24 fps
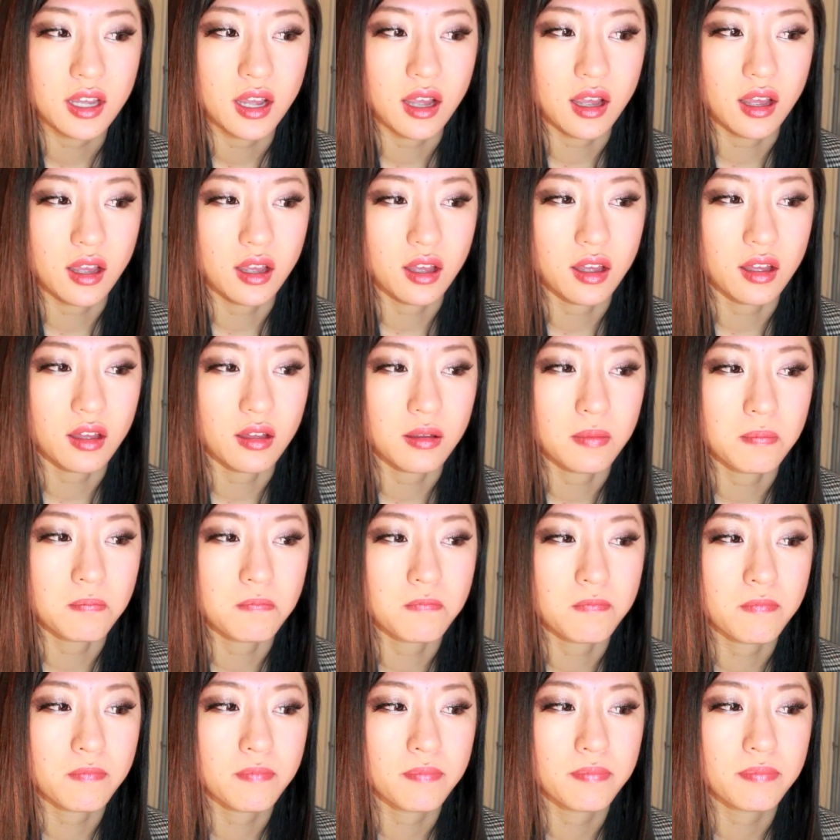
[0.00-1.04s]

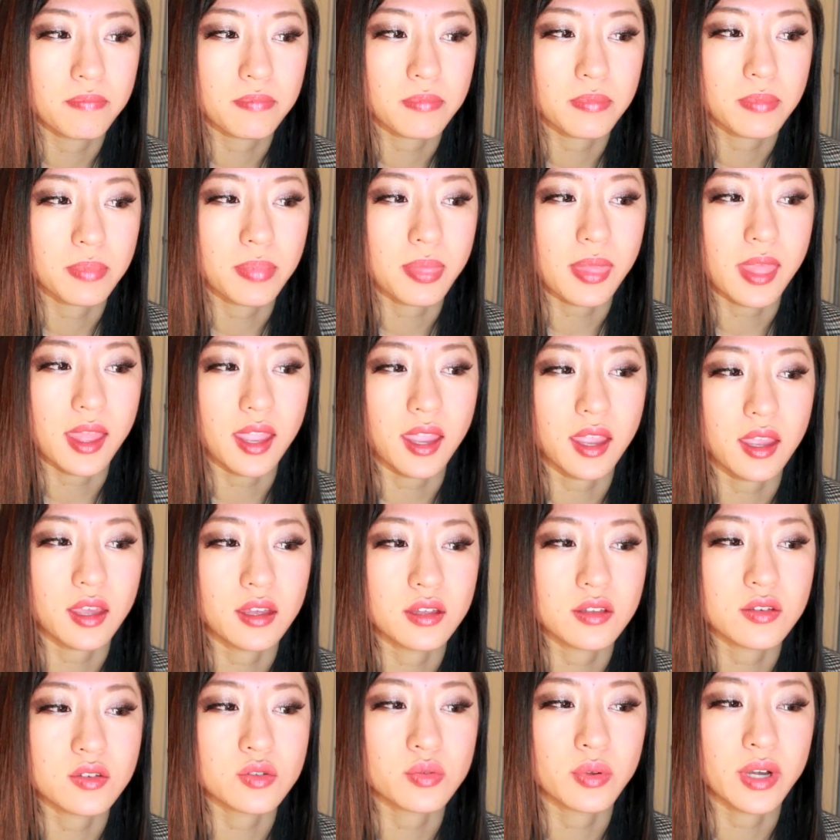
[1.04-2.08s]
And
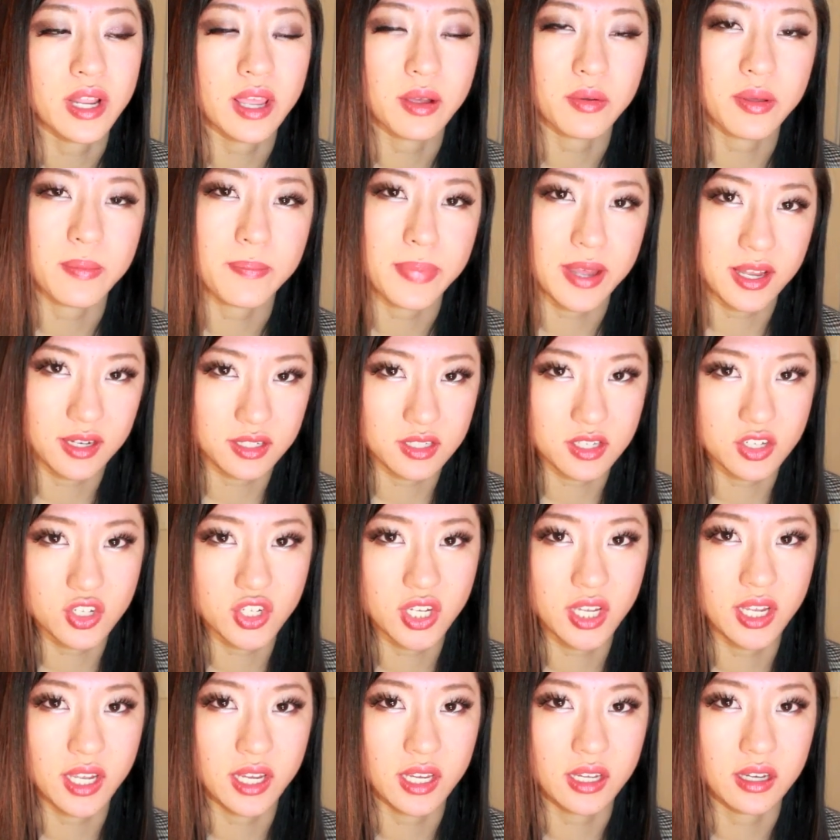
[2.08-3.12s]
when I went back to
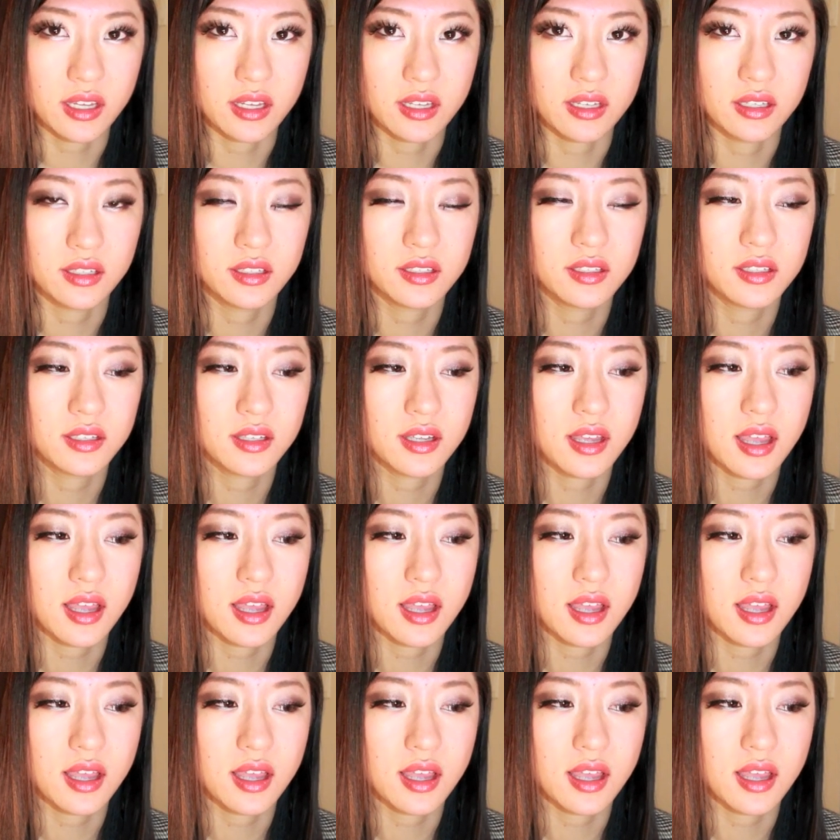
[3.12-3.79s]
China,